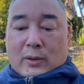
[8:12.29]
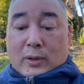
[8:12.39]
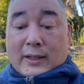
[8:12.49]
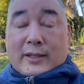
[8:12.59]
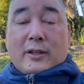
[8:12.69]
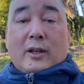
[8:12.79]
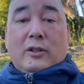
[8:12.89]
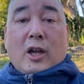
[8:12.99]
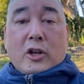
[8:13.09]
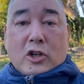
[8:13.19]
or at least
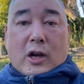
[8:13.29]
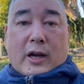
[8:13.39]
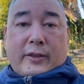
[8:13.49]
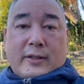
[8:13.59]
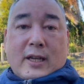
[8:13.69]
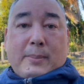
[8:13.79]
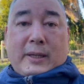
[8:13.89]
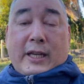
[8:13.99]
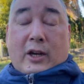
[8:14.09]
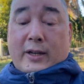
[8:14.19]
touch on this coming year.